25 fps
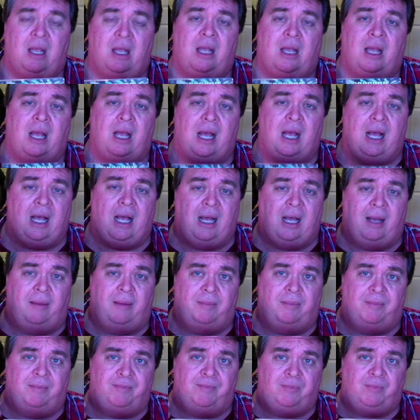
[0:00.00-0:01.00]

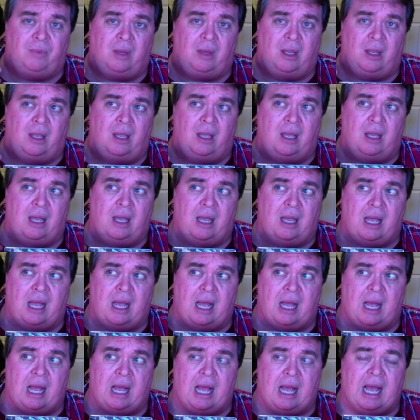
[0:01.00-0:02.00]
um,
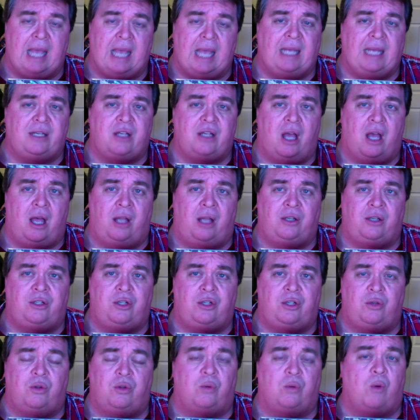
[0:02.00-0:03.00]
I had gone
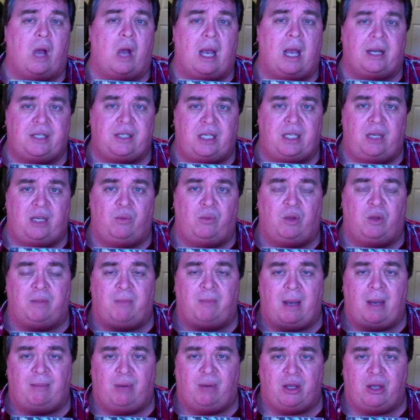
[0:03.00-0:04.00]
to the Roxy with
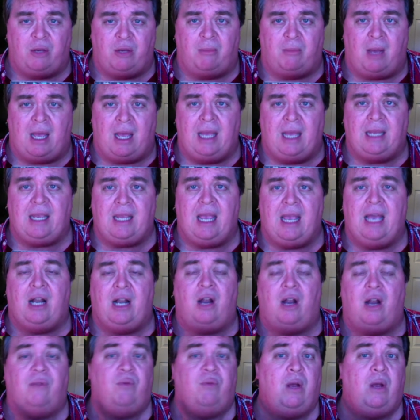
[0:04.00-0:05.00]
my brother Mike and
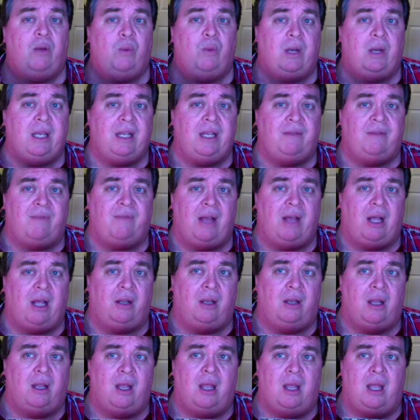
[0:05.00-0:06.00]
our friend Rick Infelt
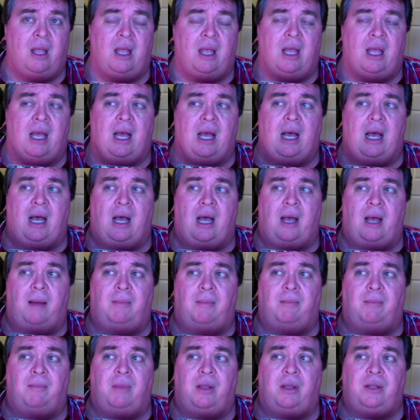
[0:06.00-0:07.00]

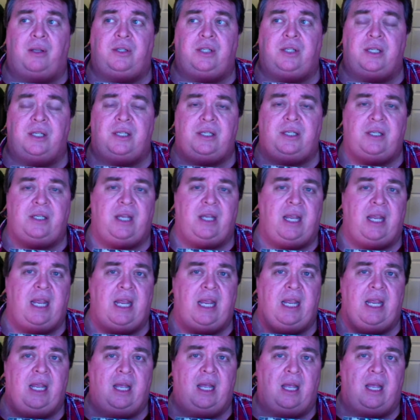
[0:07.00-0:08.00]
um, to
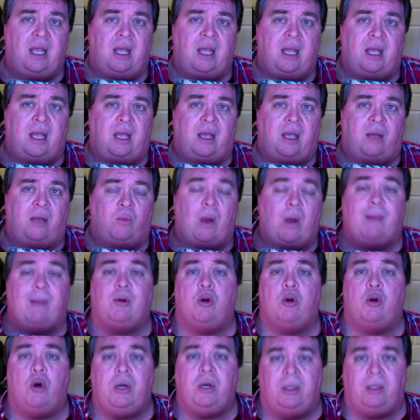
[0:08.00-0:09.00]
see Robert
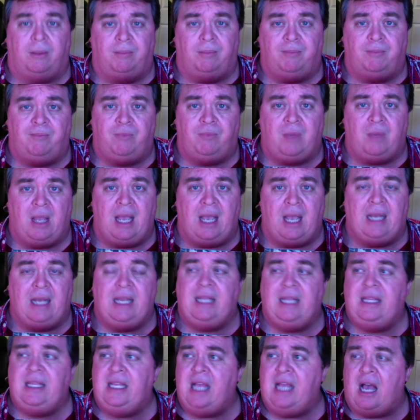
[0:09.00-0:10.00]
Gordon. And
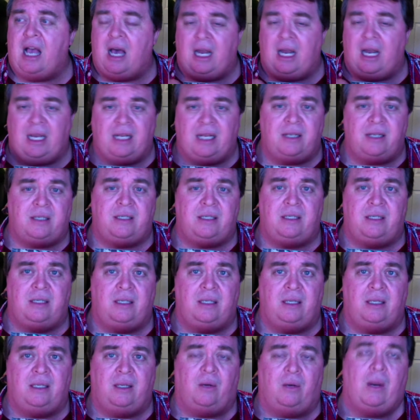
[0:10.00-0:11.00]
in the audience,
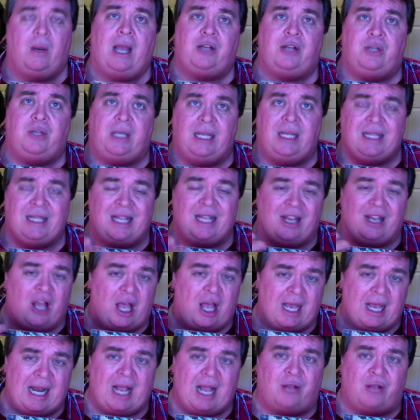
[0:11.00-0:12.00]
or actually in the
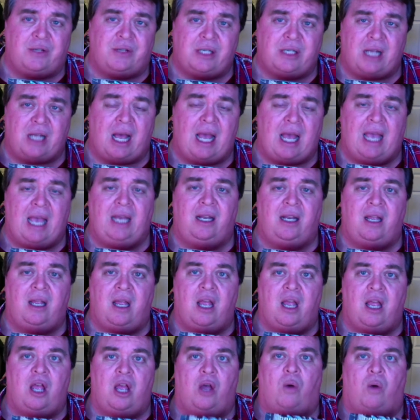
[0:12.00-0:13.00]
line outside,
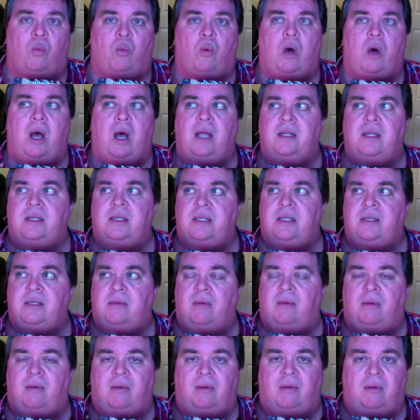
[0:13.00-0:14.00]
was
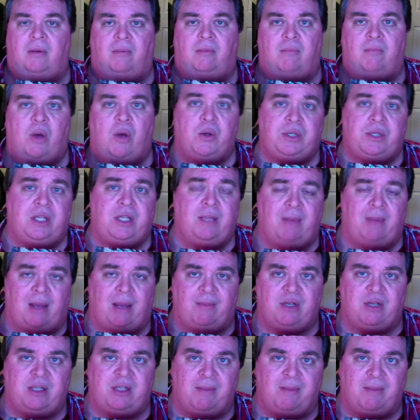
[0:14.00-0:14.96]
most of the members of